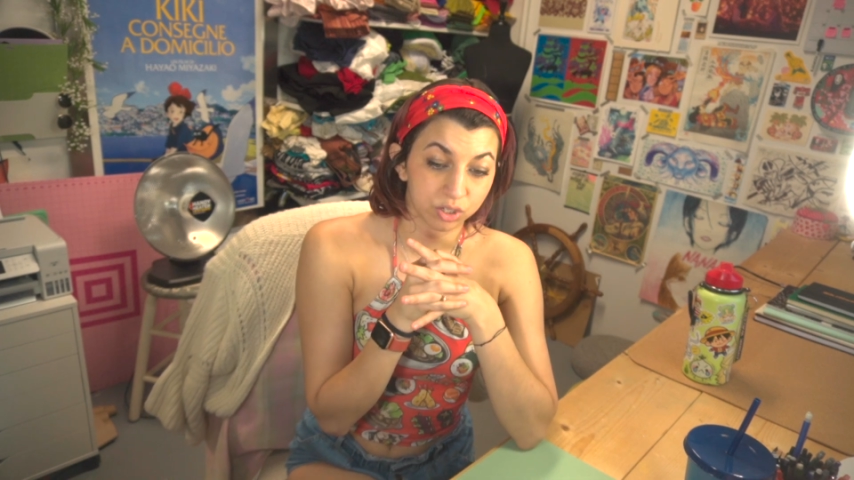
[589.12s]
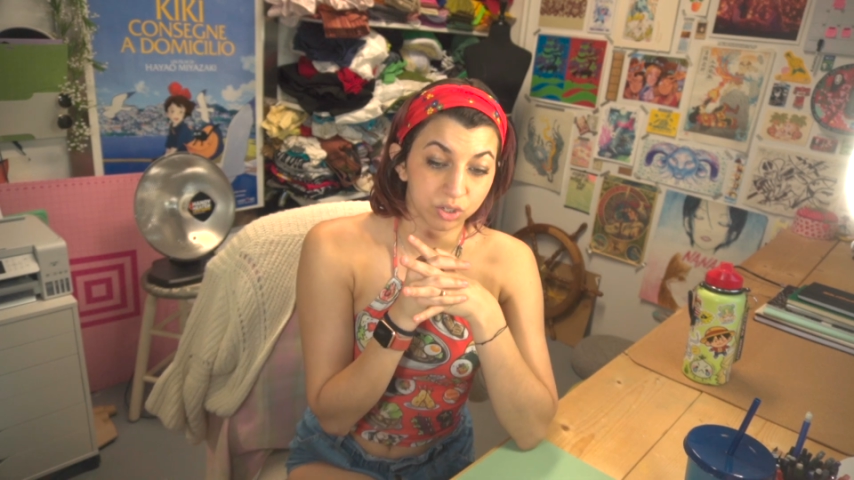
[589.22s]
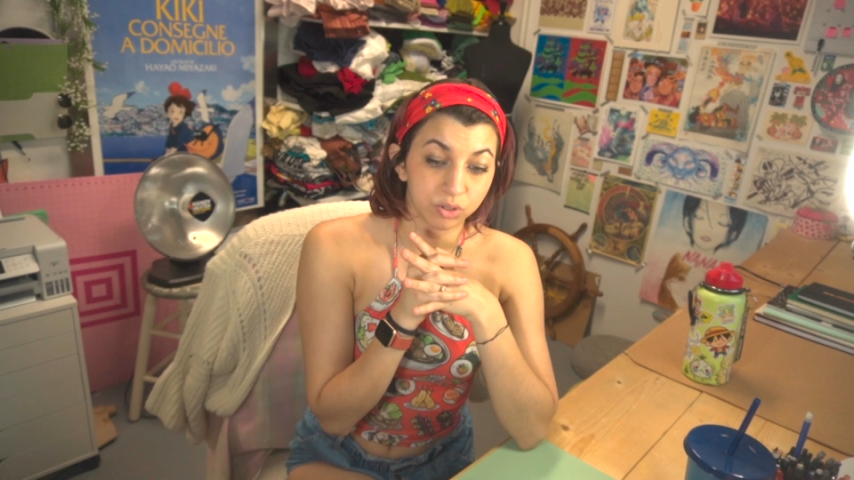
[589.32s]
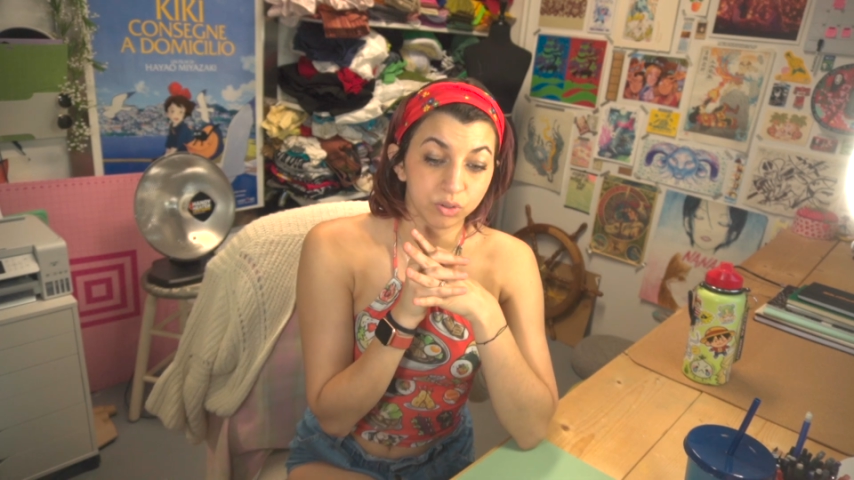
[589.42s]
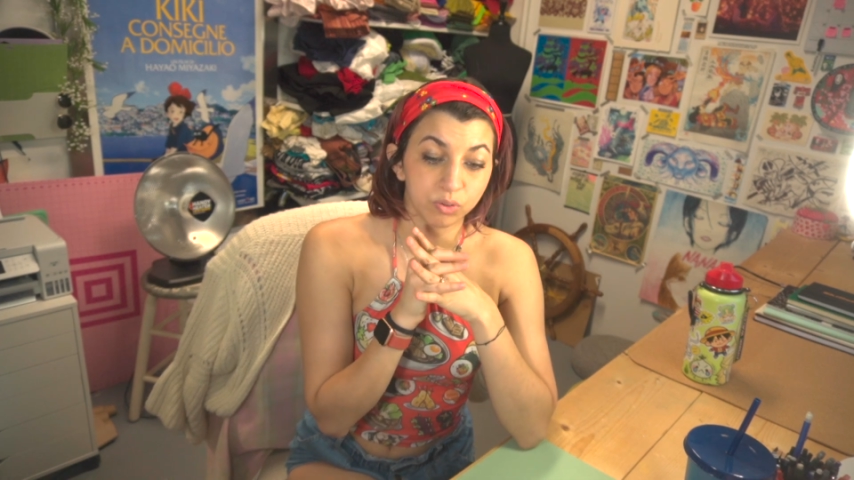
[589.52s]

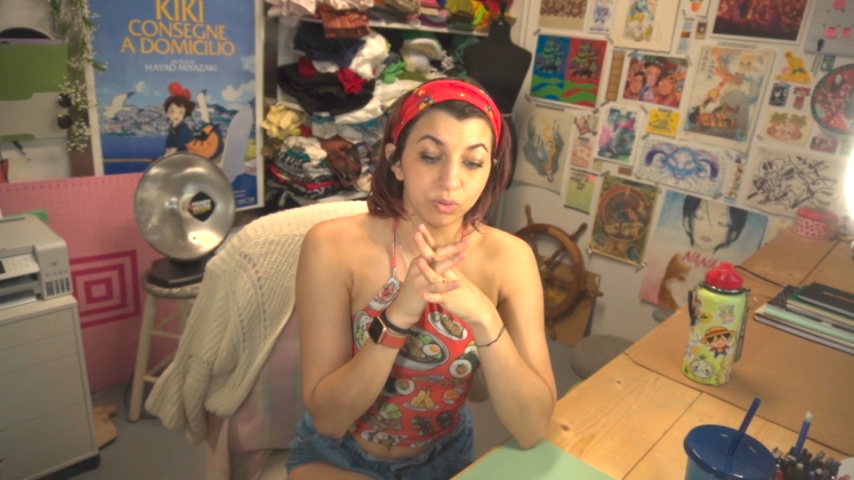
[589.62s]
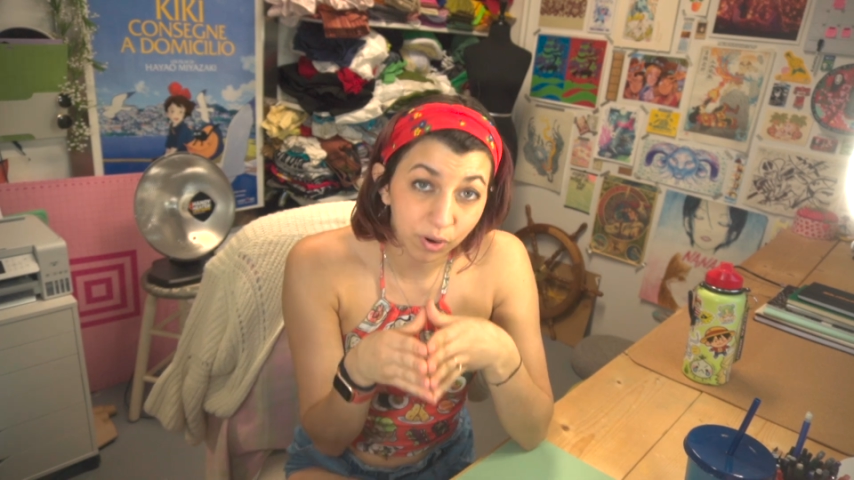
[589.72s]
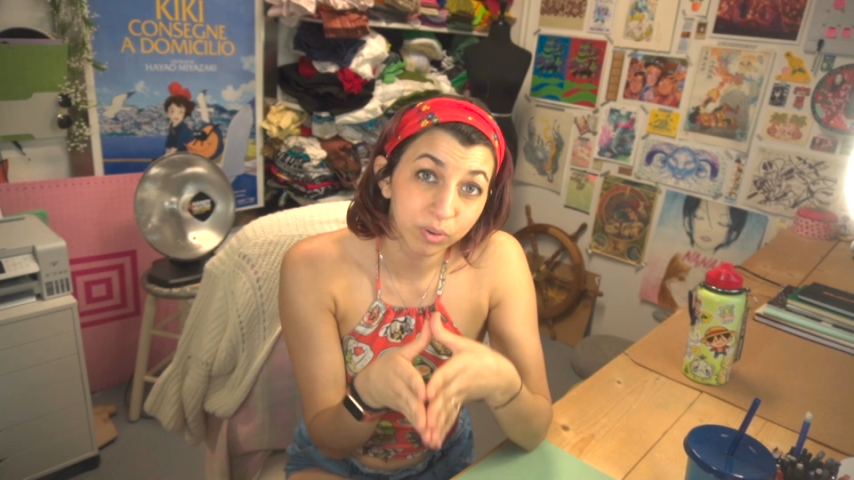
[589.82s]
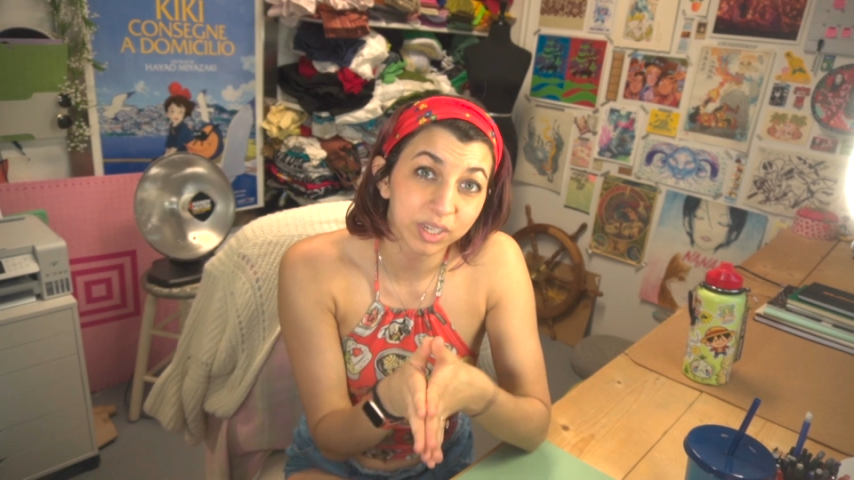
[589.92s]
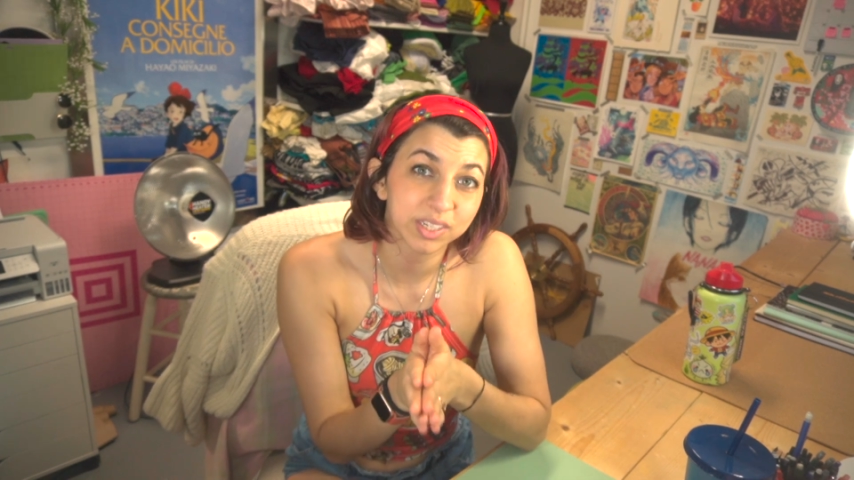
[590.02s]
to
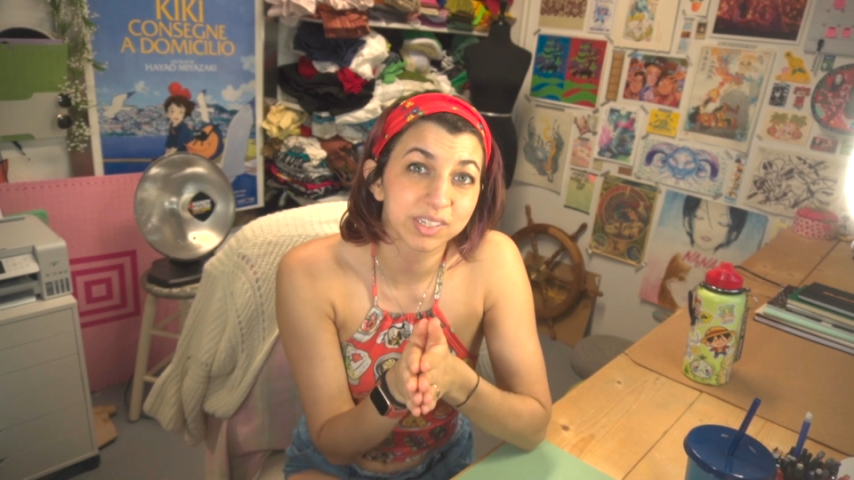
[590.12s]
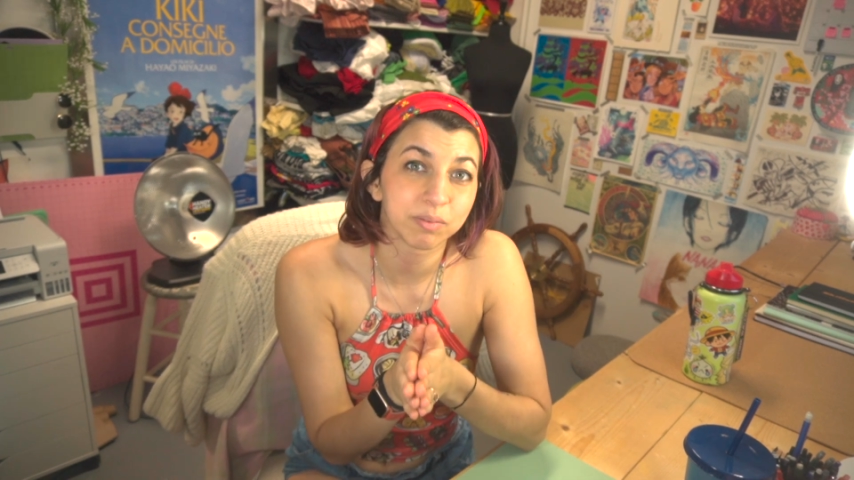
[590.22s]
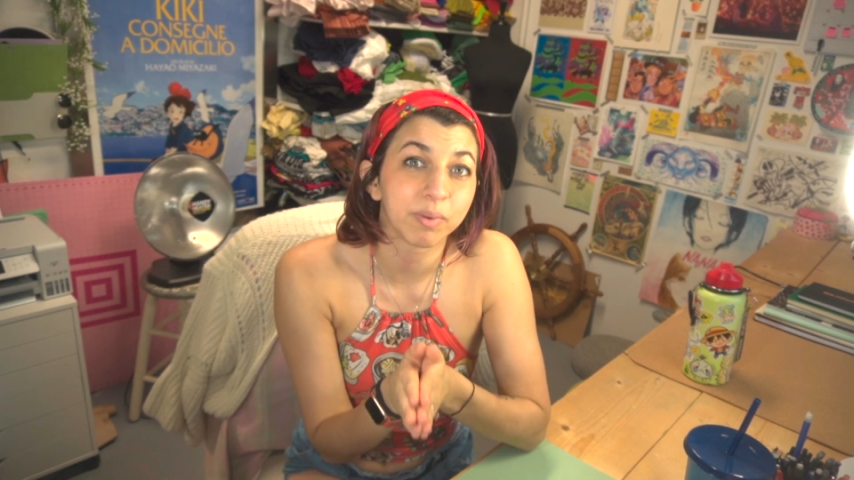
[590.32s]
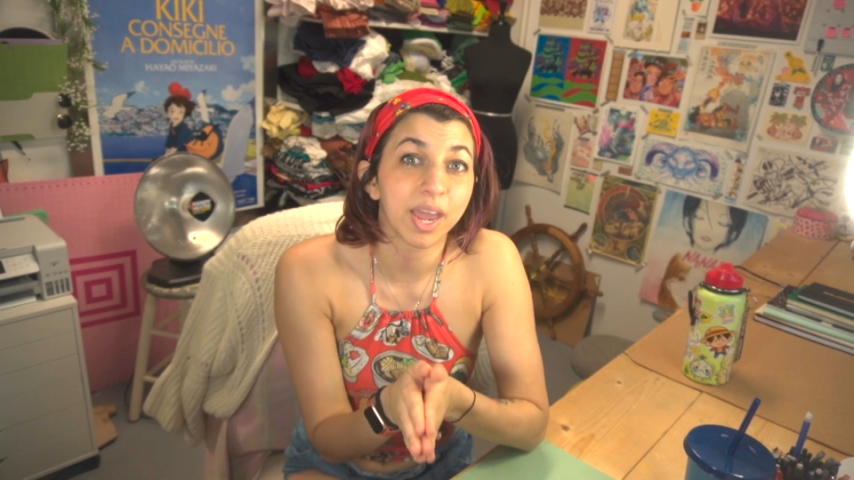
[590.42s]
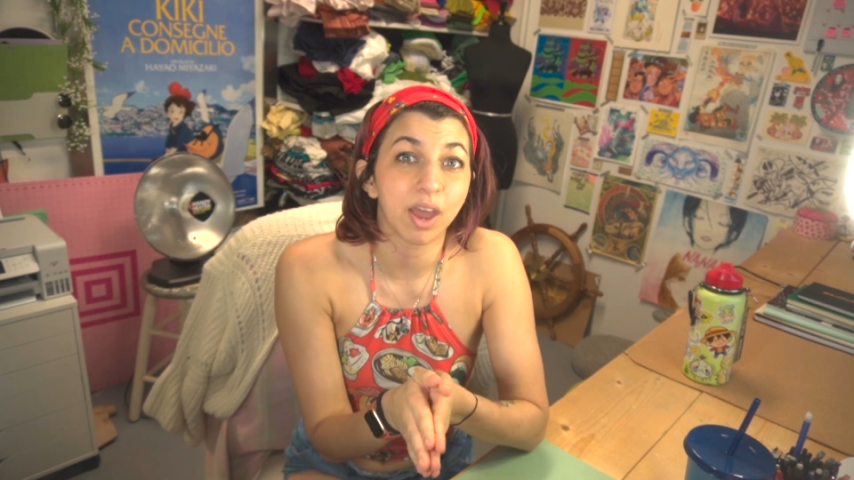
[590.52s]
focus my